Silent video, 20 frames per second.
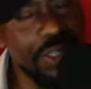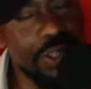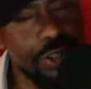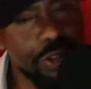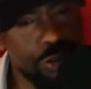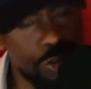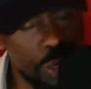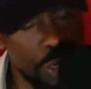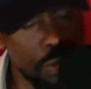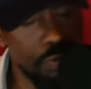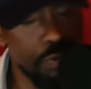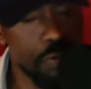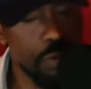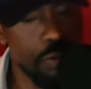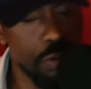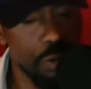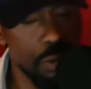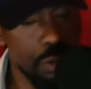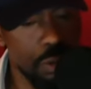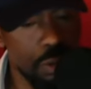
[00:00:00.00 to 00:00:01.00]
strength
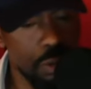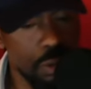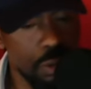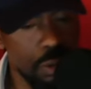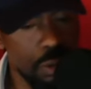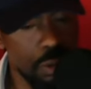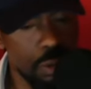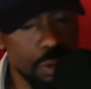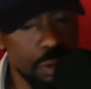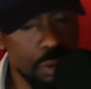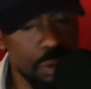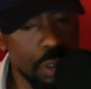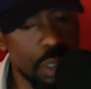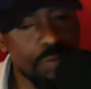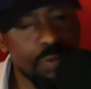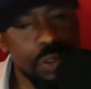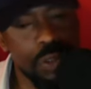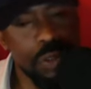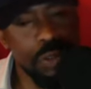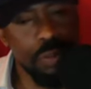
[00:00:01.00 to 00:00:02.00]
of
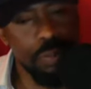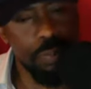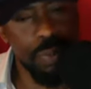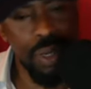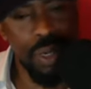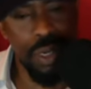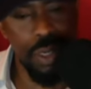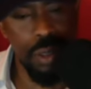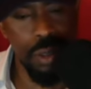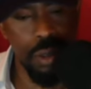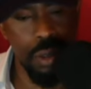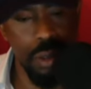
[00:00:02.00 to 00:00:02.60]
these men